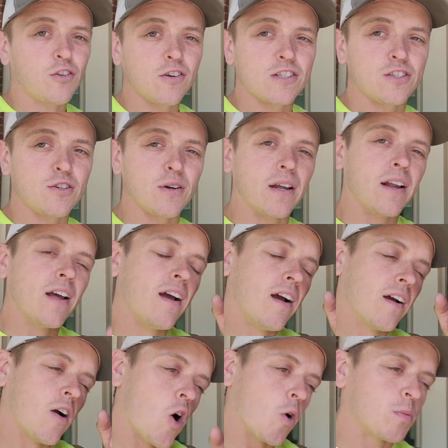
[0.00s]
That's all there is to
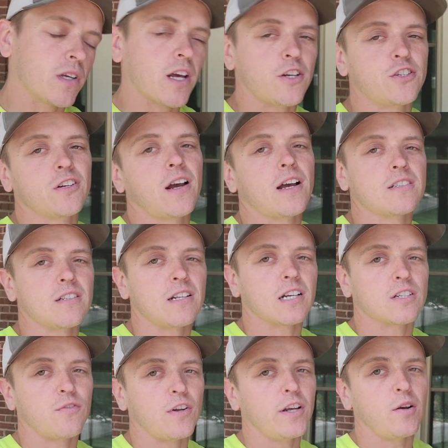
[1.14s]
it. Hope to catch you
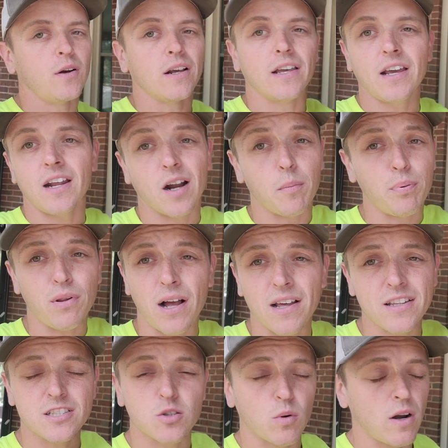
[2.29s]
guys in the next video. And again,
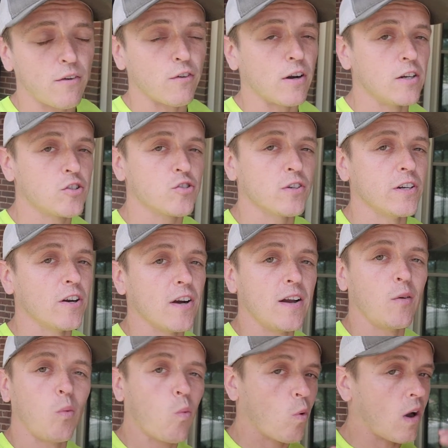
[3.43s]
apply this to whatever
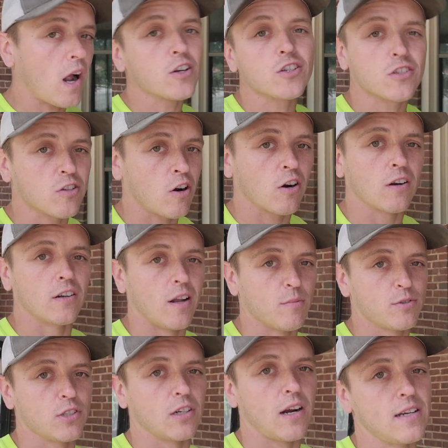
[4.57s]
industry you're in. We're not just
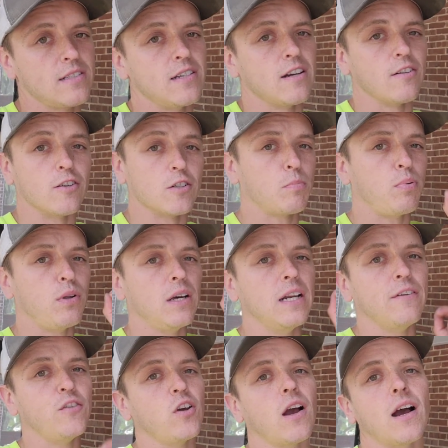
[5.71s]
talking to dumpster guys here. There's
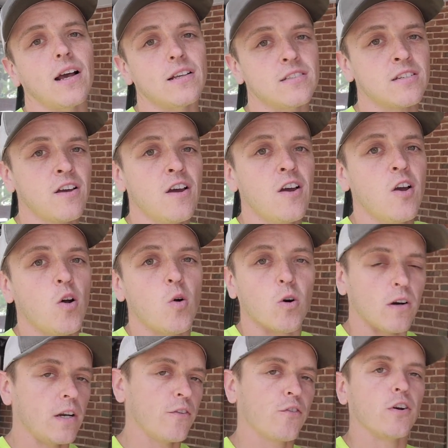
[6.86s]
plenty of you guys
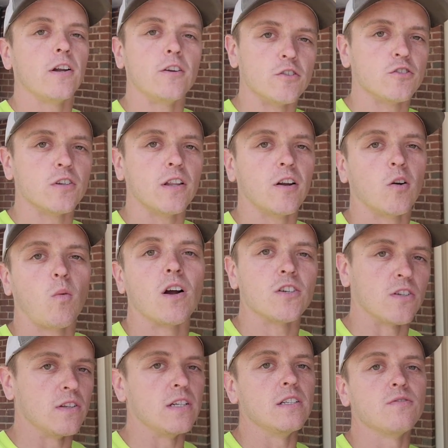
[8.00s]
who are in different industry that
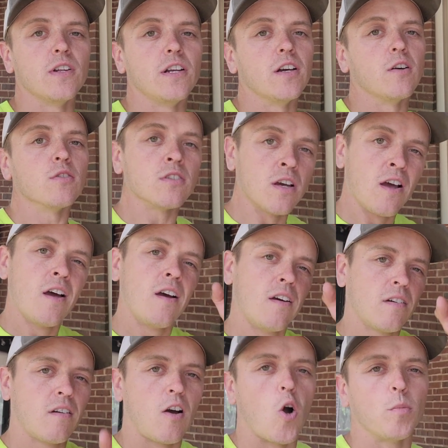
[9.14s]
are watching these videos.
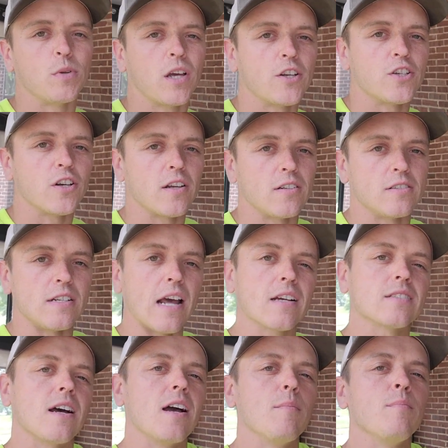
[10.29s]
Hope to catch you
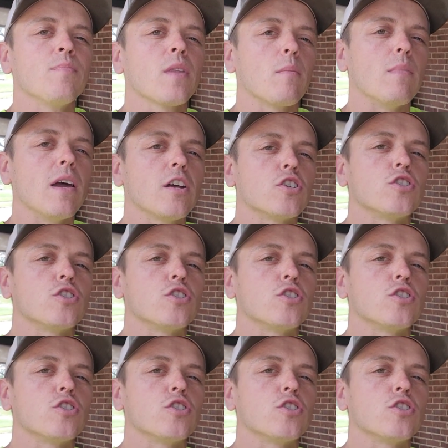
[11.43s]
guys next time.